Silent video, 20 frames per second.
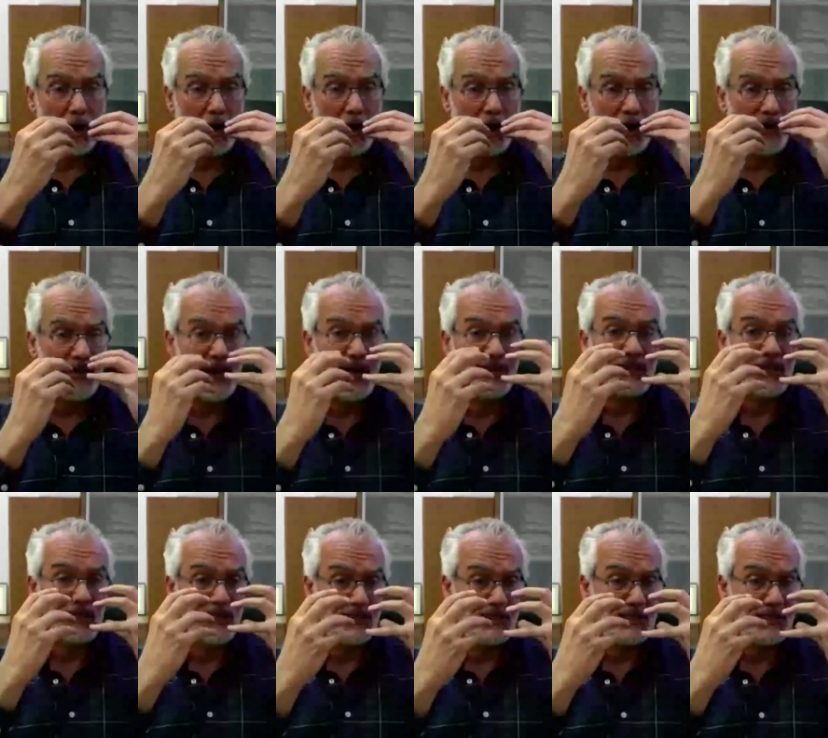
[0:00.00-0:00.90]
that
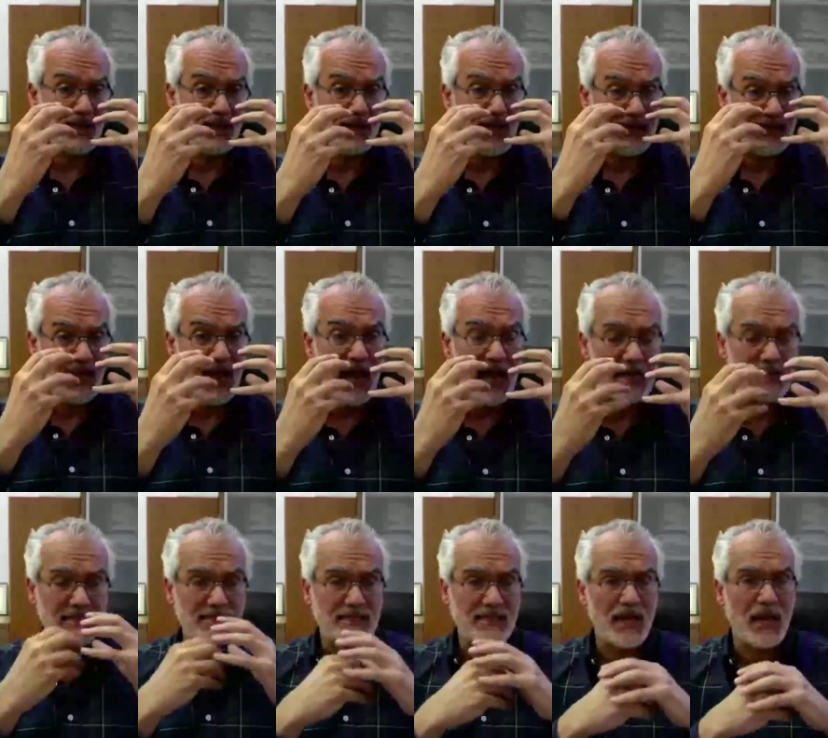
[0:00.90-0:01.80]

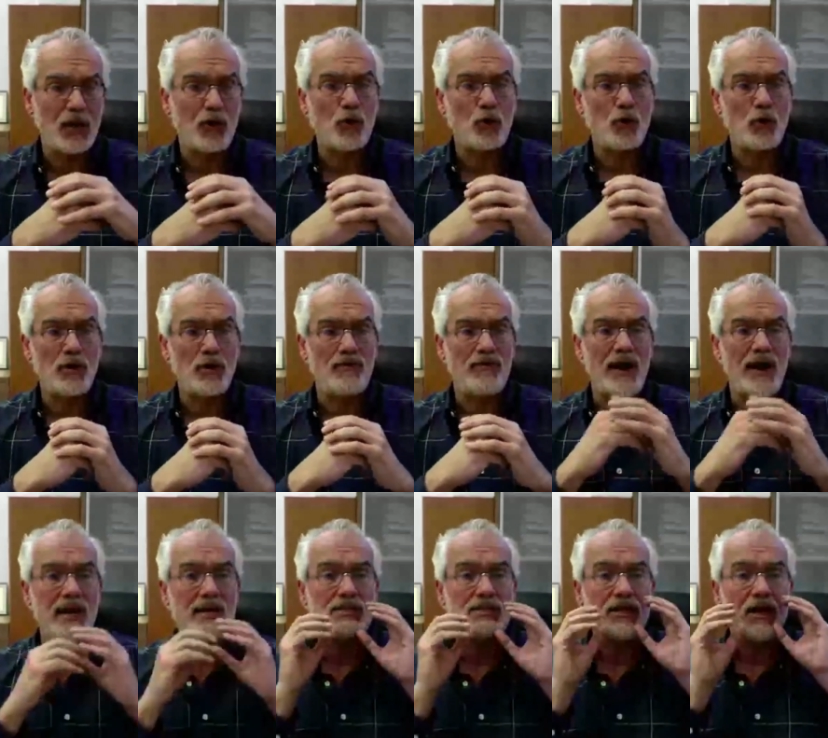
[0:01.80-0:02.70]
has
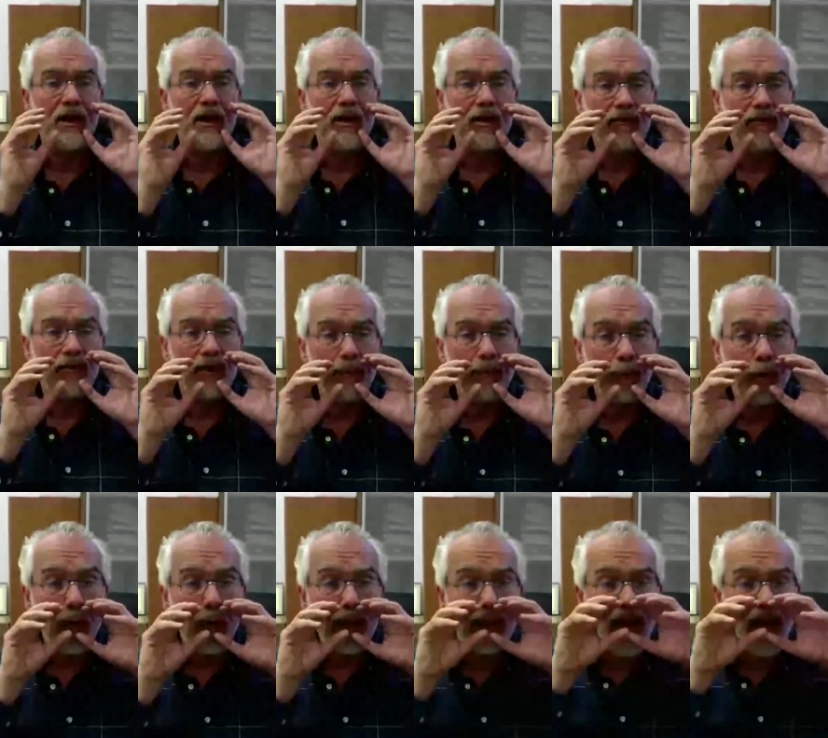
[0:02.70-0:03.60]
coronavirus from
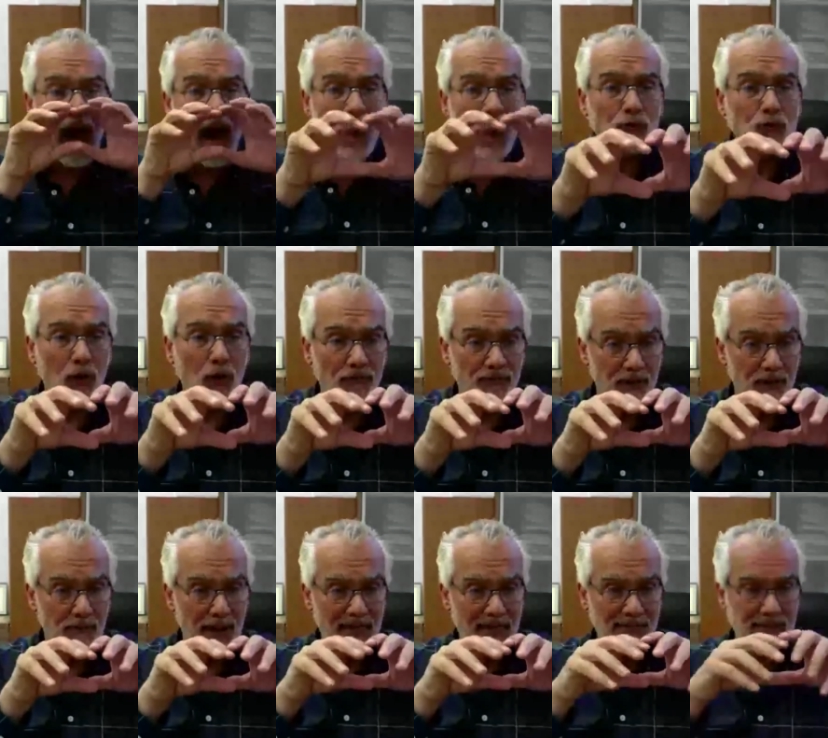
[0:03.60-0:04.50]
going out of the
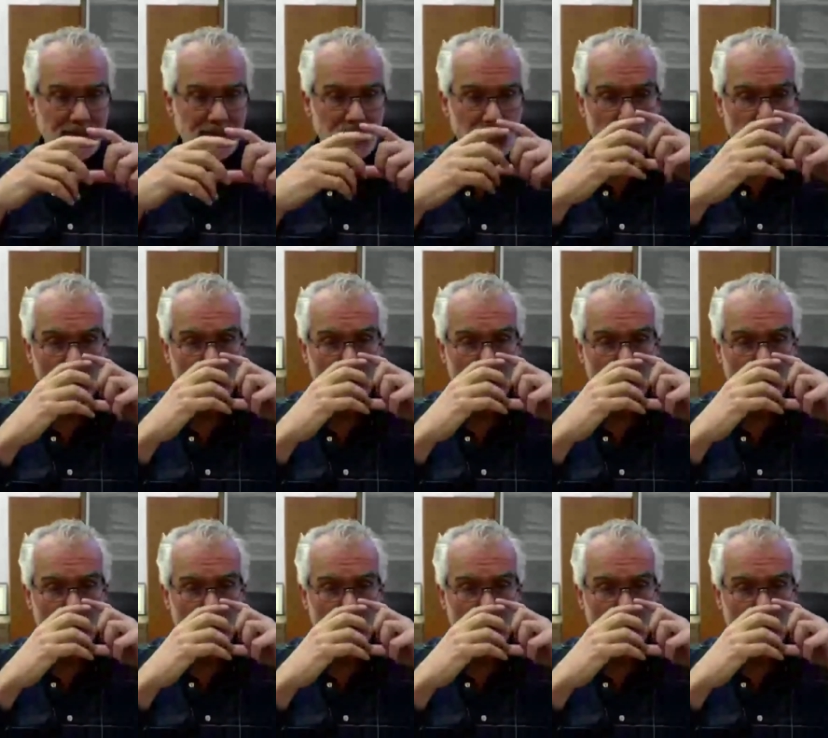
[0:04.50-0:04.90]
mask. So